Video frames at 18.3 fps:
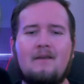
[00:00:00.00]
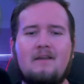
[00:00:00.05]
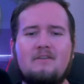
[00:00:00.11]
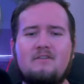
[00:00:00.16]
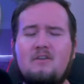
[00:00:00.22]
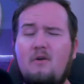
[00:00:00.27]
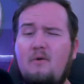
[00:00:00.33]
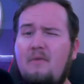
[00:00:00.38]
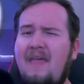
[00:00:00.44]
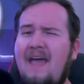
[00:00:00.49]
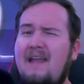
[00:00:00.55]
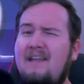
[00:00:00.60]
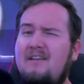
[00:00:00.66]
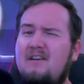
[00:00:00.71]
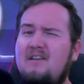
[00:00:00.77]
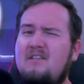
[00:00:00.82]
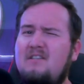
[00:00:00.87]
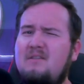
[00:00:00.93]
so that
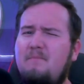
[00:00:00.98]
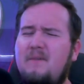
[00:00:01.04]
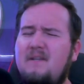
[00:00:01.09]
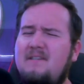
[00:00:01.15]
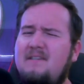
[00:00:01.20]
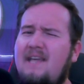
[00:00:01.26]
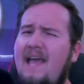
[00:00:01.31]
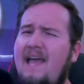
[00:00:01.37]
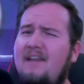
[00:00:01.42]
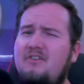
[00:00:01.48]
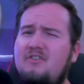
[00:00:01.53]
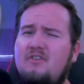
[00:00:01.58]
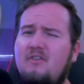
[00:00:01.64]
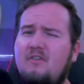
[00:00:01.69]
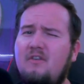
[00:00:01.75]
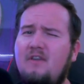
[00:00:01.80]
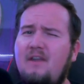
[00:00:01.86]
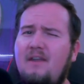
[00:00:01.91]
does
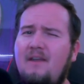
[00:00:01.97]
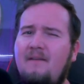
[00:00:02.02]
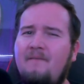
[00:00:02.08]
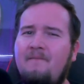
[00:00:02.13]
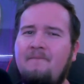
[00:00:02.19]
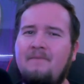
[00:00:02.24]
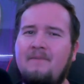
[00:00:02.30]
potentially